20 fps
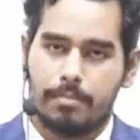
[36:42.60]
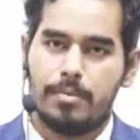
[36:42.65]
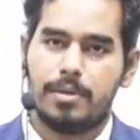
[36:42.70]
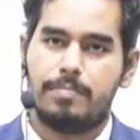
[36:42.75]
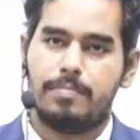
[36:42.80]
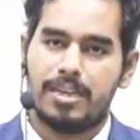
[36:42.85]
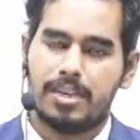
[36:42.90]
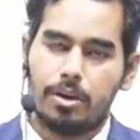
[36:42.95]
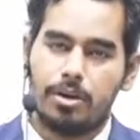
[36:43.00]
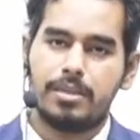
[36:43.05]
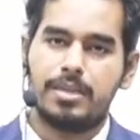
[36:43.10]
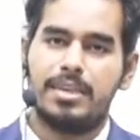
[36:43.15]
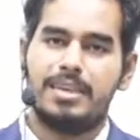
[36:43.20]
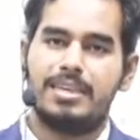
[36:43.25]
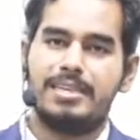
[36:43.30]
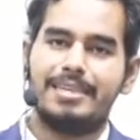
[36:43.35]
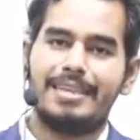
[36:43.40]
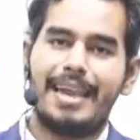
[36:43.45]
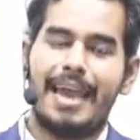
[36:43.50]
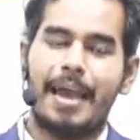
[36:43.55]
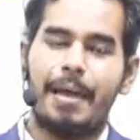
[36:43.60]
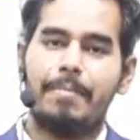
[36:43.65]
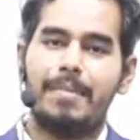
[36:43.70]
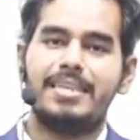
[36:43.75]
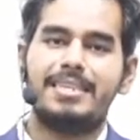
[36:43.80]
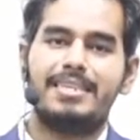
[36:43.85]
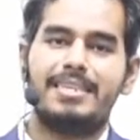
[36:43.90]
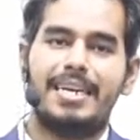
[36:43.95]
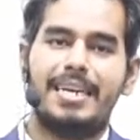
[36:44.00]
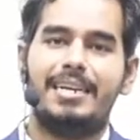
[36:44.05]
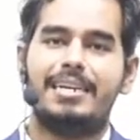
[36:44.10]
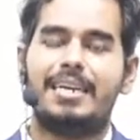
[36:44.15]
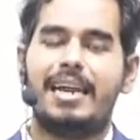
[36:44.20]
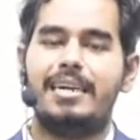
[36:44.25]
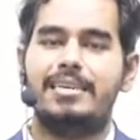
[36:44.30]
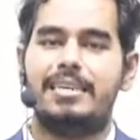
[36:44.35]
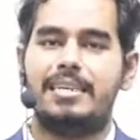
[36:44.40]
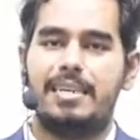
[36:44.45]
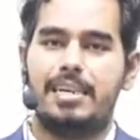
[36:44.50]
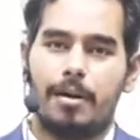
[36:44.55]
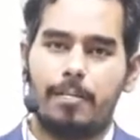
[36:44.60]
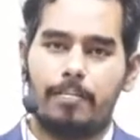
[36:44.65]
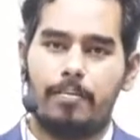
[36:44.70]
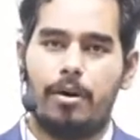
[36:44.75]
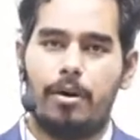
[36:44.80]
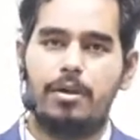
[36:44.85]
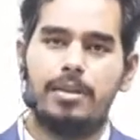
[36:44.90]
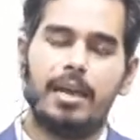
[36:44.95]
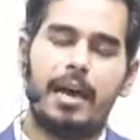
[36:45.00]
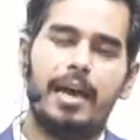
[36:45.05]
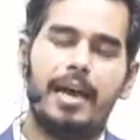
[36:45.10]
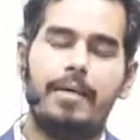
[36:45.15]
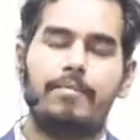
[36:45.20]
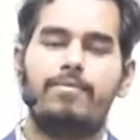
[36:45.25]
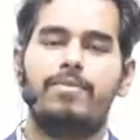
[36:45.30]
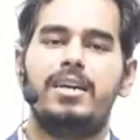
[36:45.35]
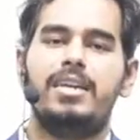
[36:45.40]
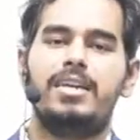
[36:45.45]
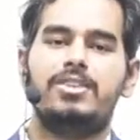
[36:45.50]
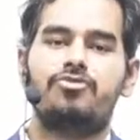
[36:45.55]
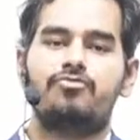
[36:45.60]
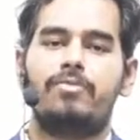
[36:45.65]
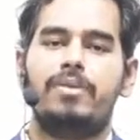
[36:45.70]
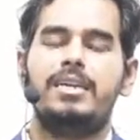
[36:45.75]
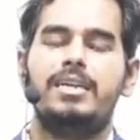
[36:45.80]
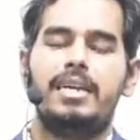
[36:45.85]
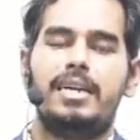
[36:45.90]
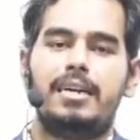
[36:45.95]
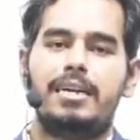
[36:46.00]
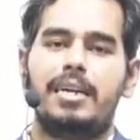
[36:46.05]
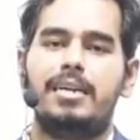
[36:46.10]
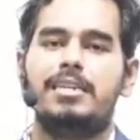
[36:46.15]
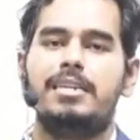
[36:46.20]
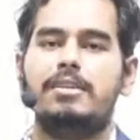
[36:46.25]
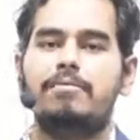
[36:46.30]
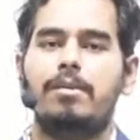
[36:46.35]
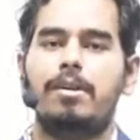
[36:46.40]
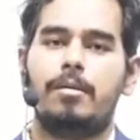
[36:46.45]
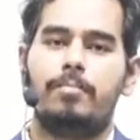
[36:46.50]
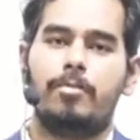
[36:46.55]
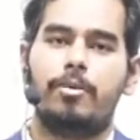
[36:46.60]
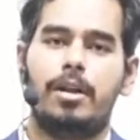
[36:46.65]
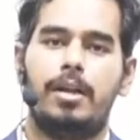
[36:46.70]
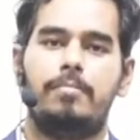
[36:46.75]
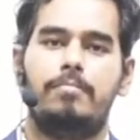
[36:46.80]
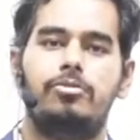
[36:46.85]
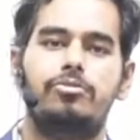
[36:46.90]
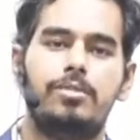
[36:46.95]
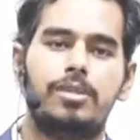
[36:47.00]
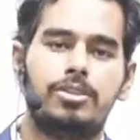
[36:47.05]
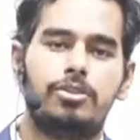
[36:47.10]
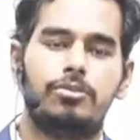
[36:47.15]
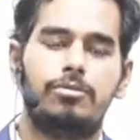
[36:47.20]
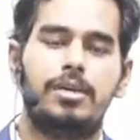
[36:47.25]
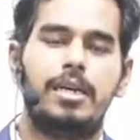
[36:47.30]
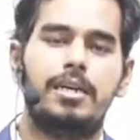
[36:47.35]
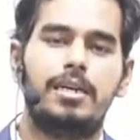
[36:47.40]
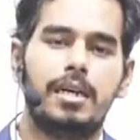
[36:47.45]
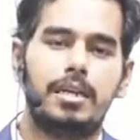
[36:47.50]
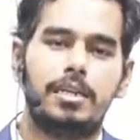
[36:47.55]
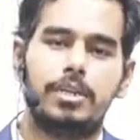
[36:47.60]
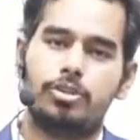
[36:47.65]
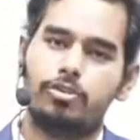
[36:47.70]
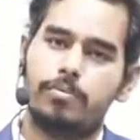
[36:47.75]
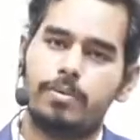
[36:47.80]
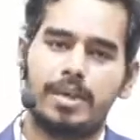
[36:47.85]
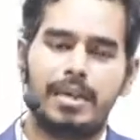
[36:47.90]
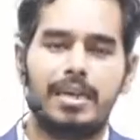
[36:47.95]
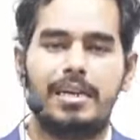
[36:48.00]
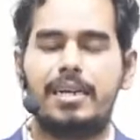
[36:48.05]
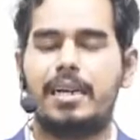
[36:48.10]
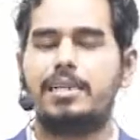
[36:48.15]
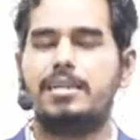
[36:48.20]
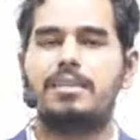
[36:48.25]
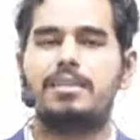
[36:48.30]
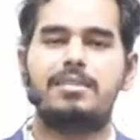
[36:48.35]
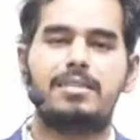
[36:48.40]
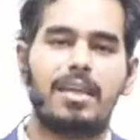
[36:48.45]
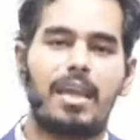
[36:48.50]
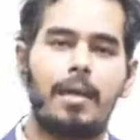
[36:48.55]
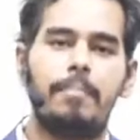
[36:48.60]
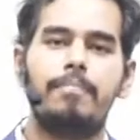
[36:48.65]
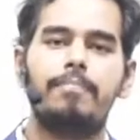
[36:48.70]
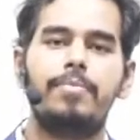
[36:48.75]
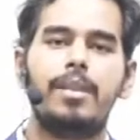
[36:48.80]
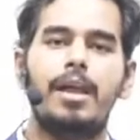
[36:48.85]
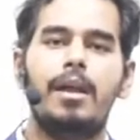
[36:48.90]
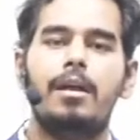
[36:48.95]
because it is ms delta T upon m1 s1 delta T1 upon m2 s2 delta T2 by delta T same.